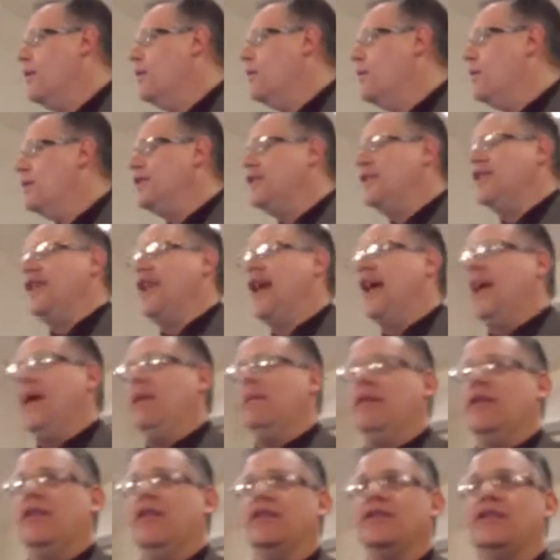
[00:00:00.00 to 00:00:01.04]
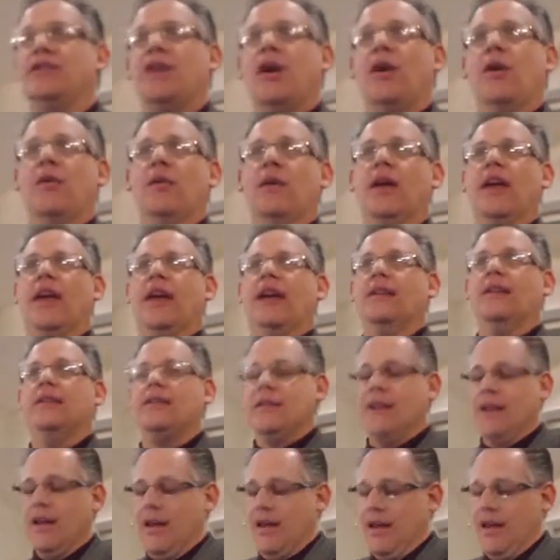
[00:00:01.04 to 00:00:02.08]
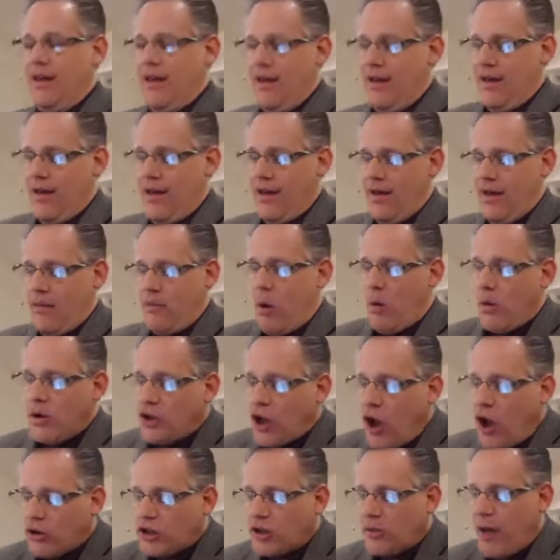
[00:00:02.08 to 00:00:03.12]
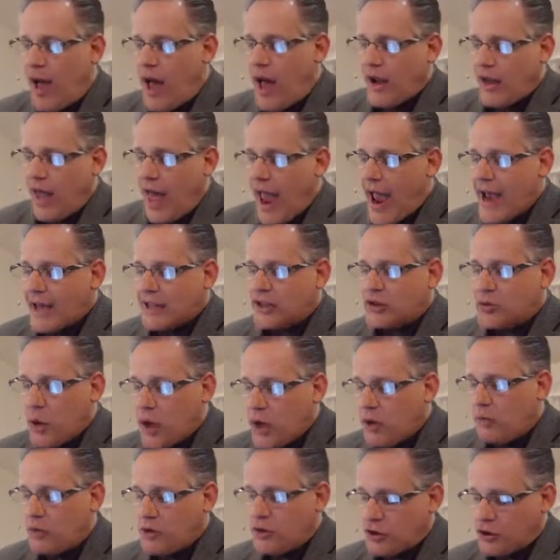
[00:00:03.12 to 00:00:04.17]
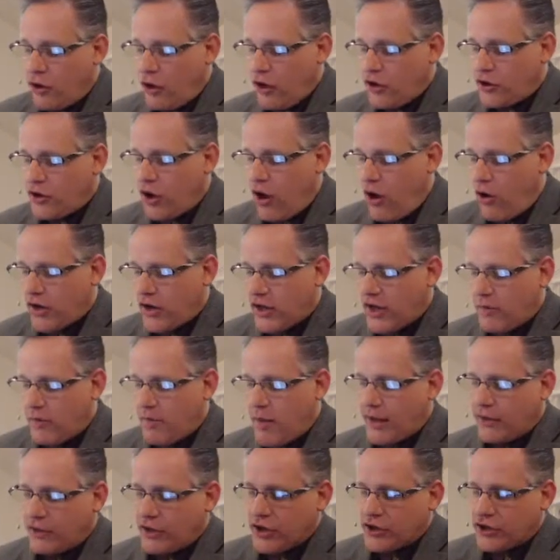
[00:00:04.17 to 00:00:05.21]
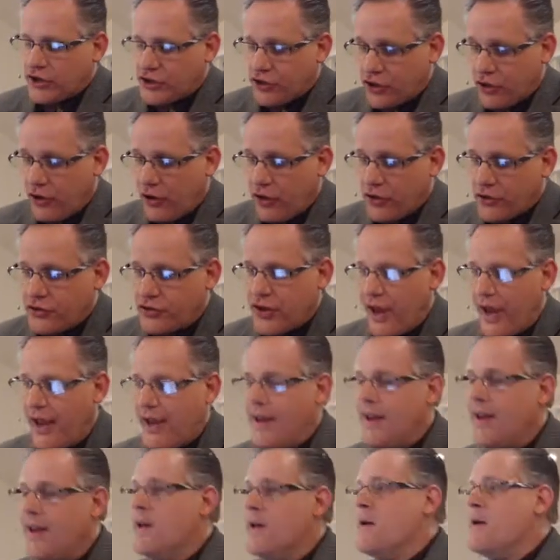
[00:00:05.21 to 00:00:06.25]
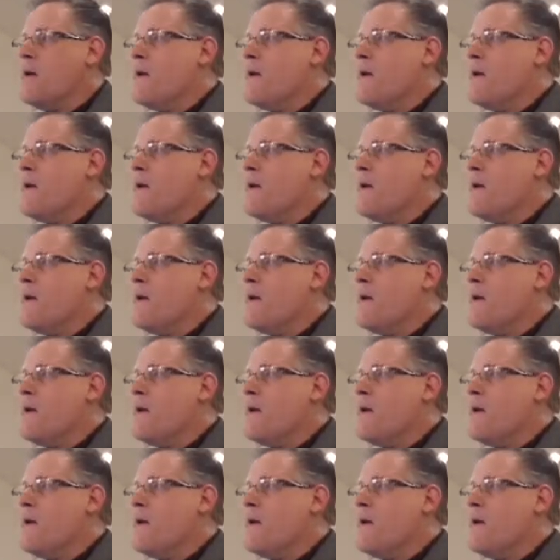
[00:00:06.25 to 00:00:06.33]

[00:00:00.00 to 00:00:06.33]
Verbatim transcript: what the name in the stone is. But we talked about last week, we started talking about this church, and